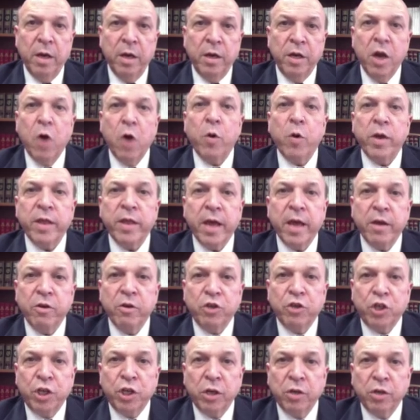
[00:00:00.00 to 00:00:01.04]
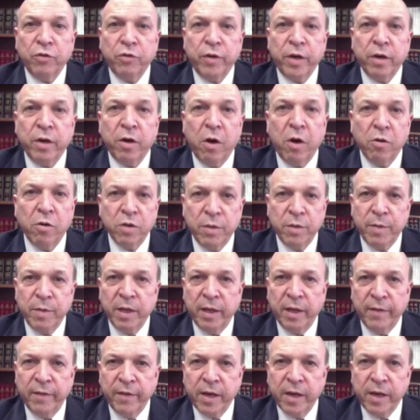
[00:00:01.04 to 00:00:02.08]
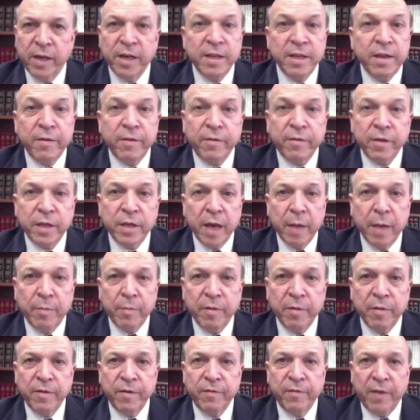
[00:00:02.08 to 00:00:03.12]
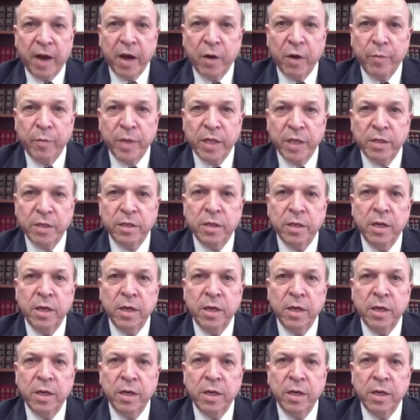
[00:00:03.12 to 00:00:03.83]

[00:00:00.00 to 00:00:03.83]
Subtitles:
Knowing that your children are going to be living in a different type of environment,